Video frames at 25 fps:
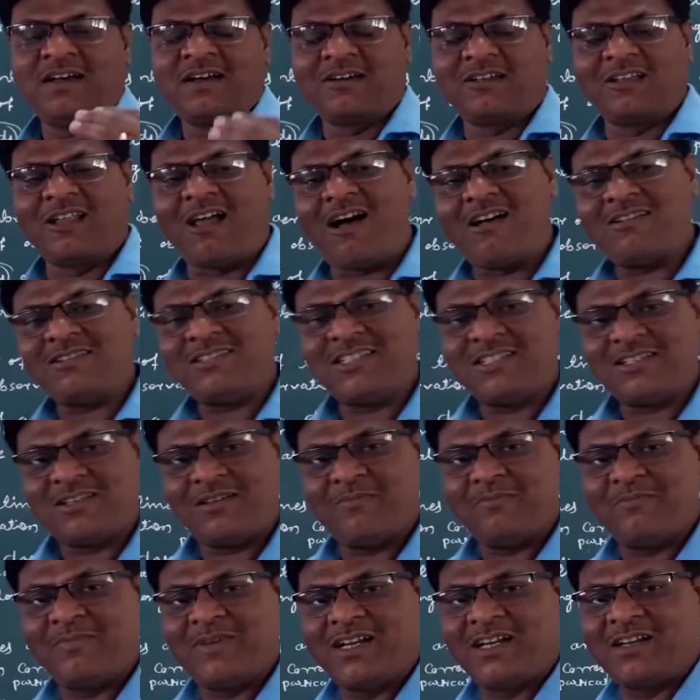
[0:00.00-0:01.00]
Class
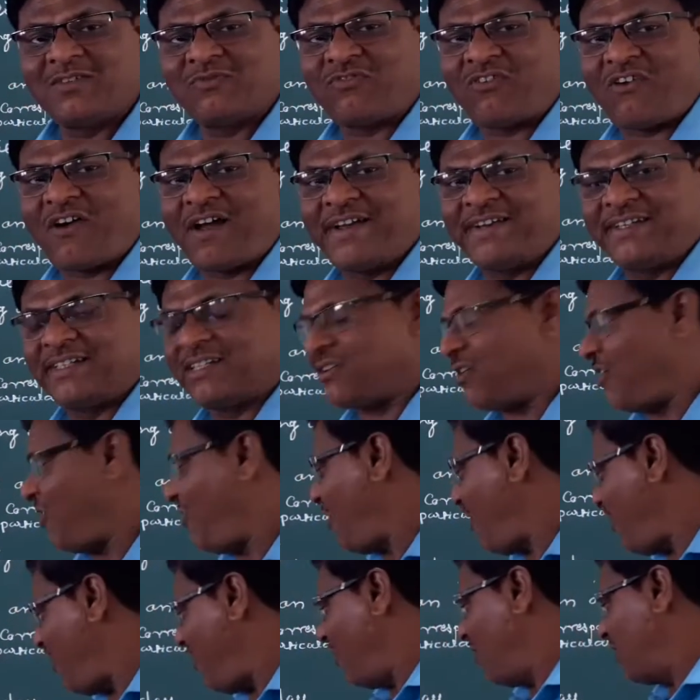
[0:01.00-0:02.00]
midpoint
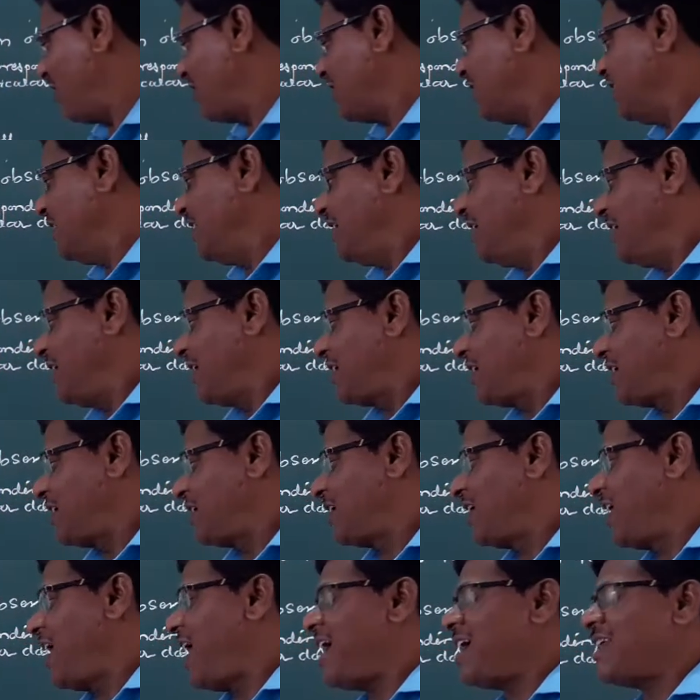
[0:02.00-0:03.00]
or
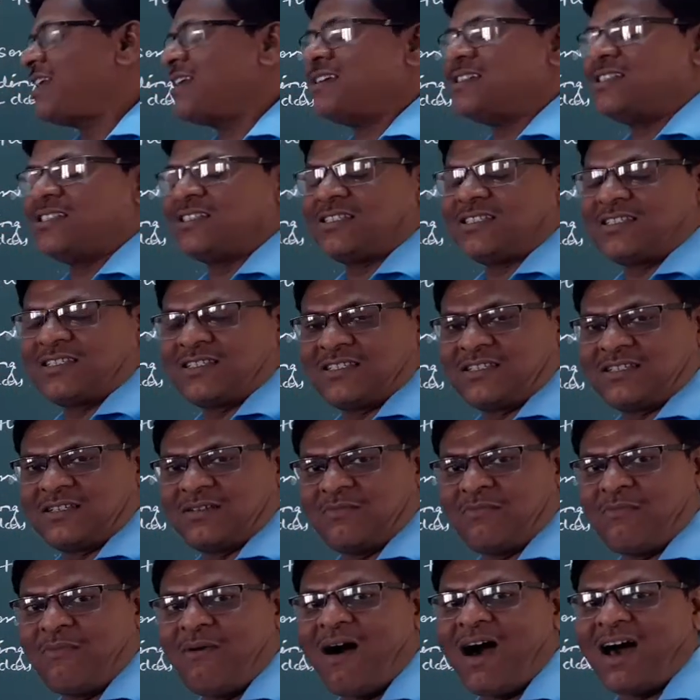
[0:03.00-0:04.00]
class
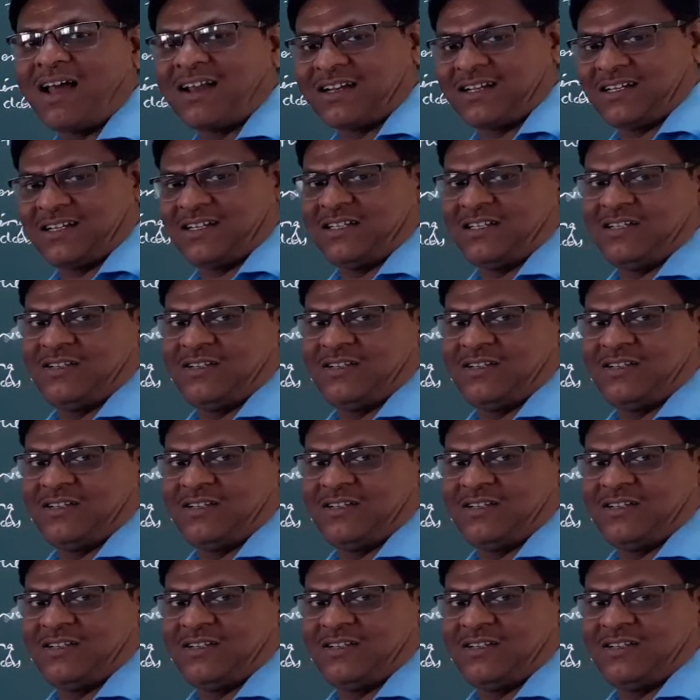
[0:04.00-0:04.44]
mark.